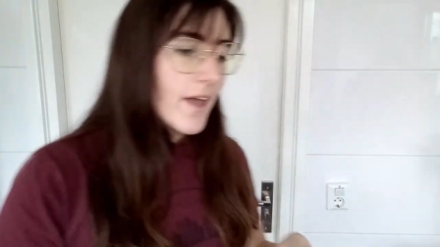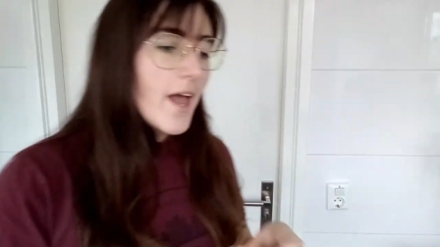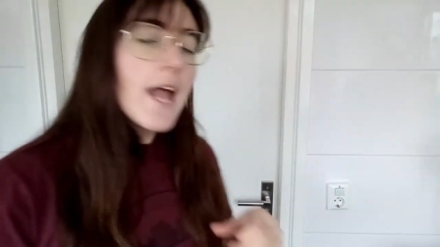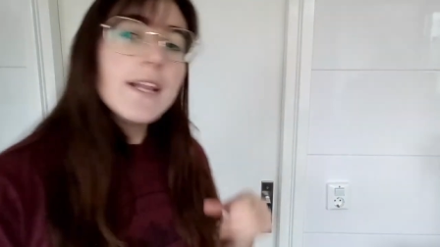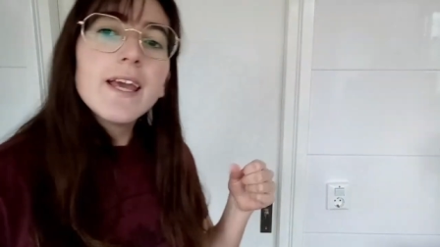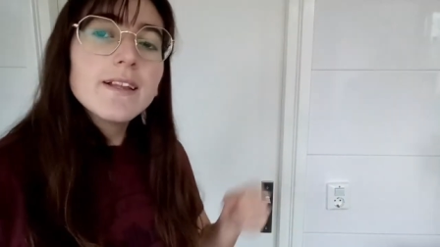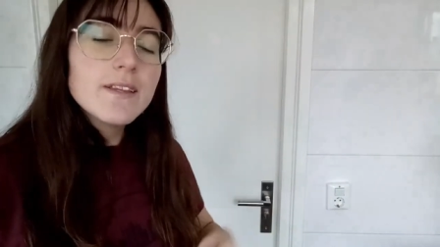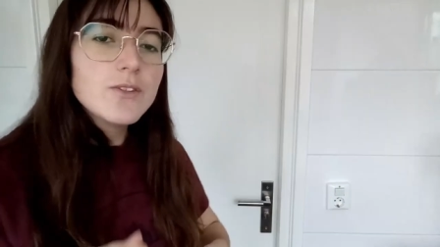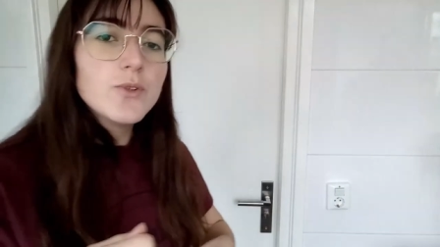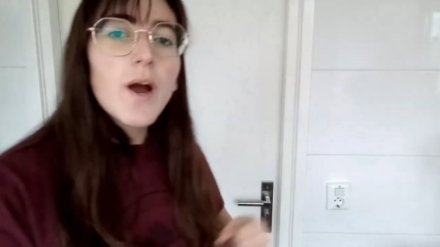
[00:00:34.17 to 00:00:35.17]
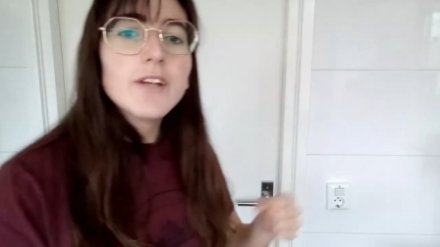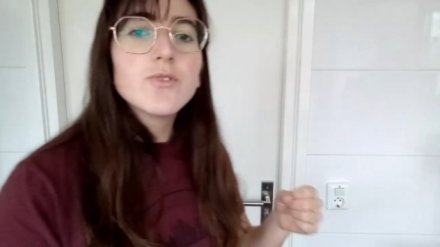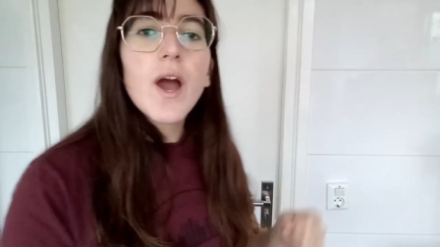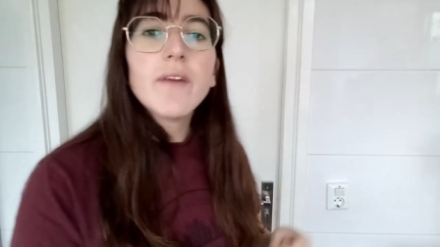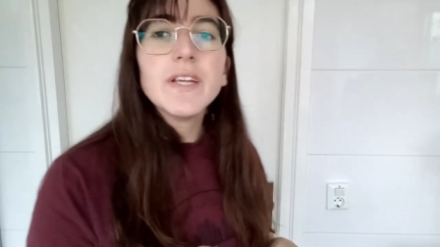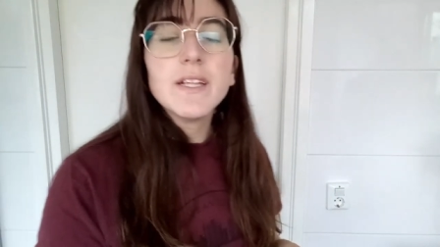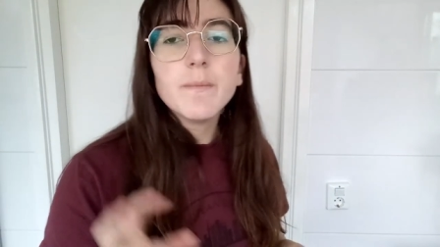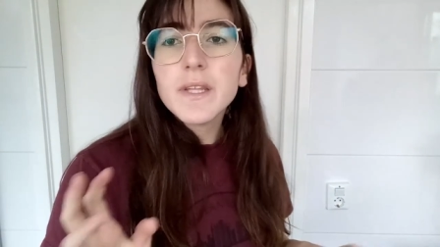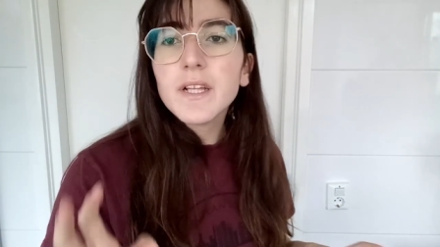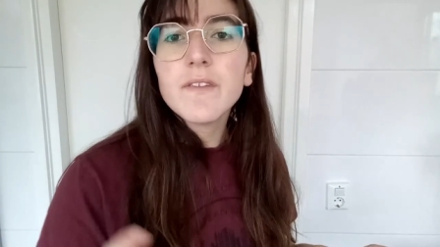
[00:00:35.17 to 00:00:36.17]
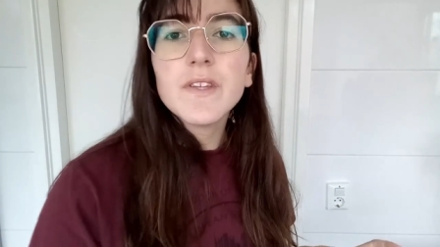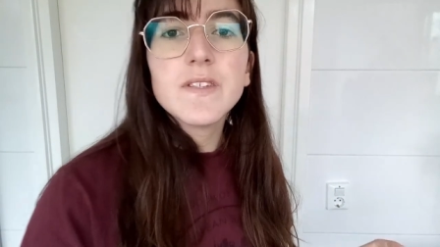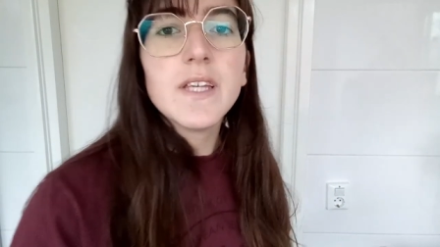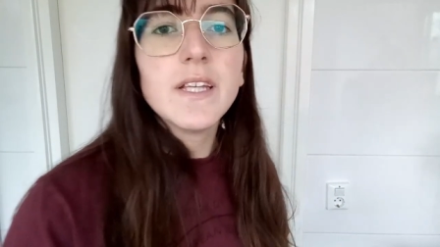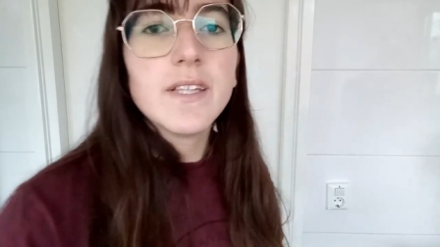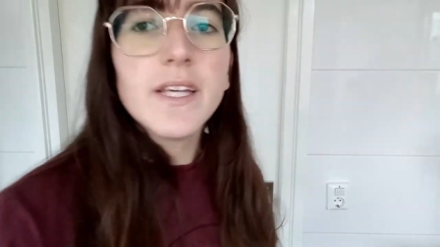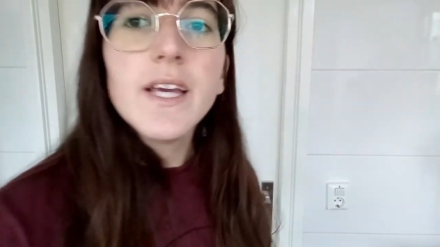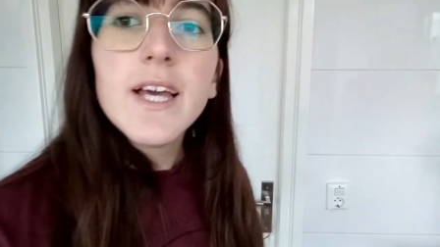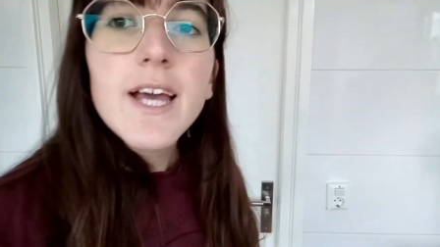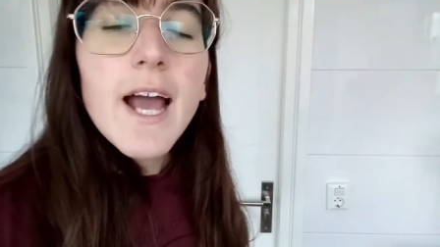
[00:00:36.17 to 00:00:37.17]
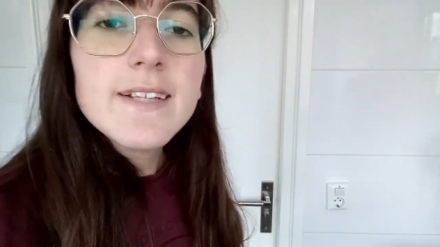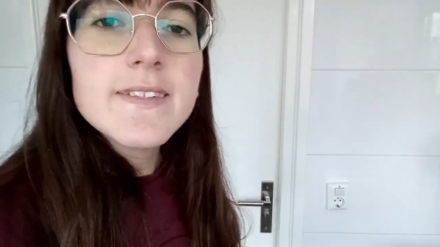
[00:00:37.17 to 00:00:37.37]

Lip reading: and you are driving in the middle of the city and